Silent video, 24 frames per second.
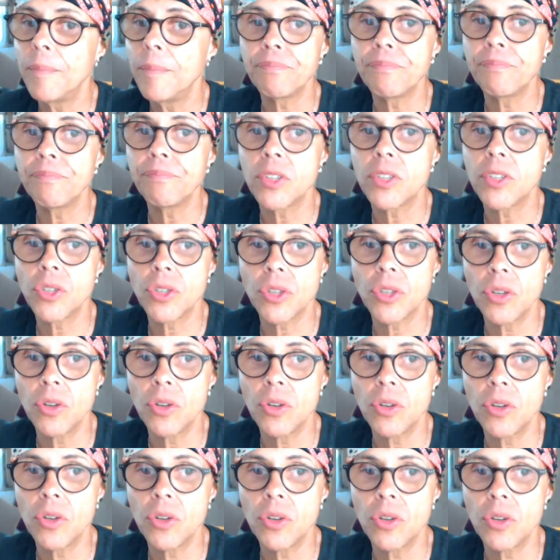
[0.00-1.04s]

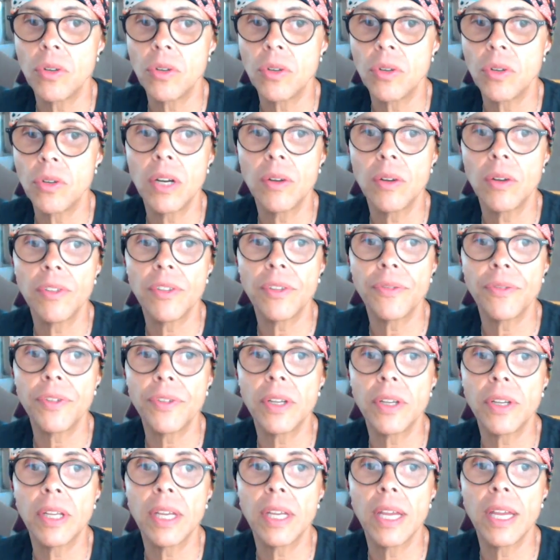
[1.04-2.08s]
So I always
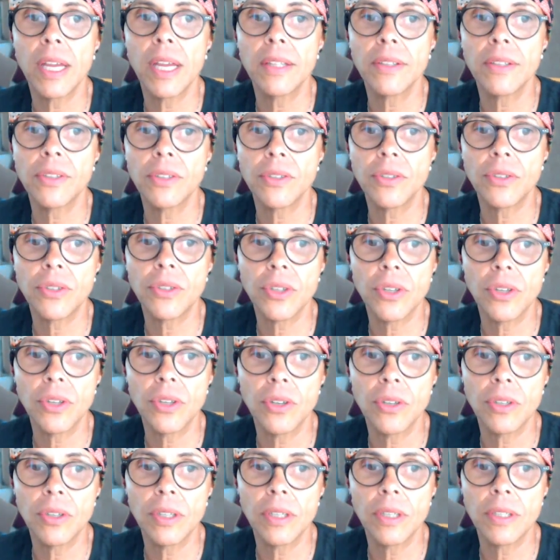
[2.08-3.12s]
forget to
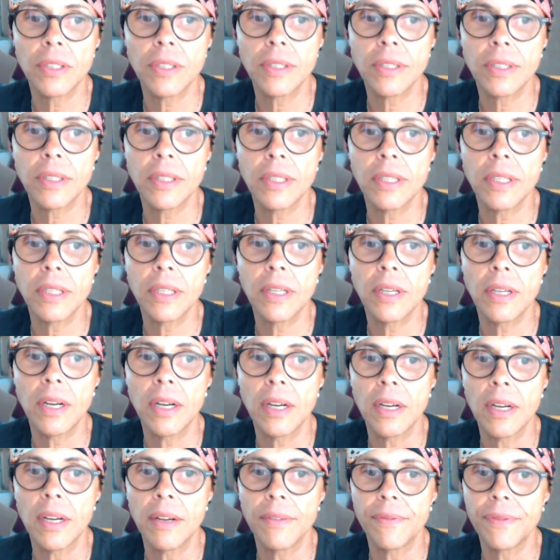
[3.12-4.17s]
turn this thing
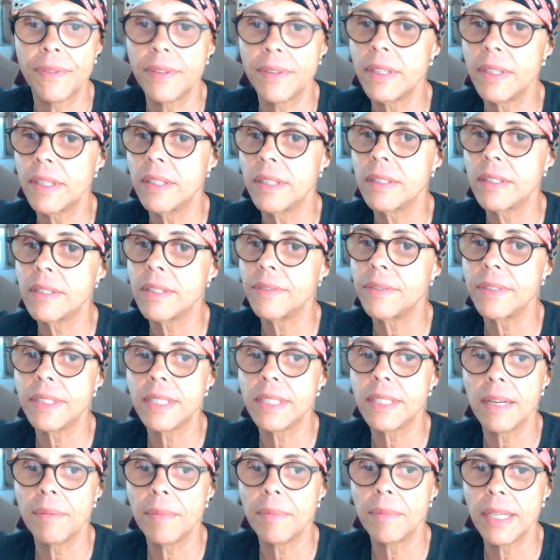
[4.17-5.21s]
off, and that's every
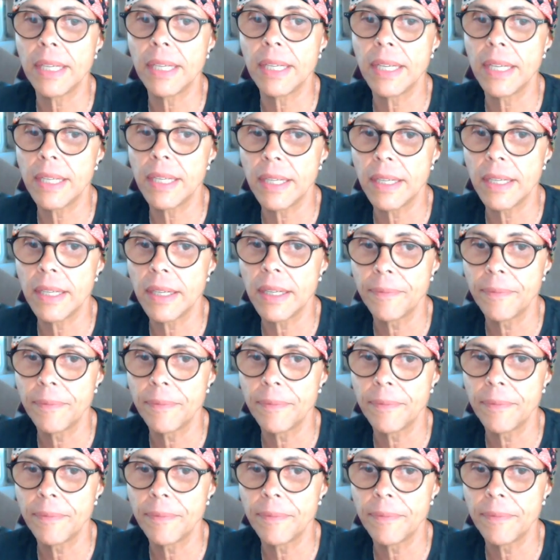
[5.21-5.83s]
time I get an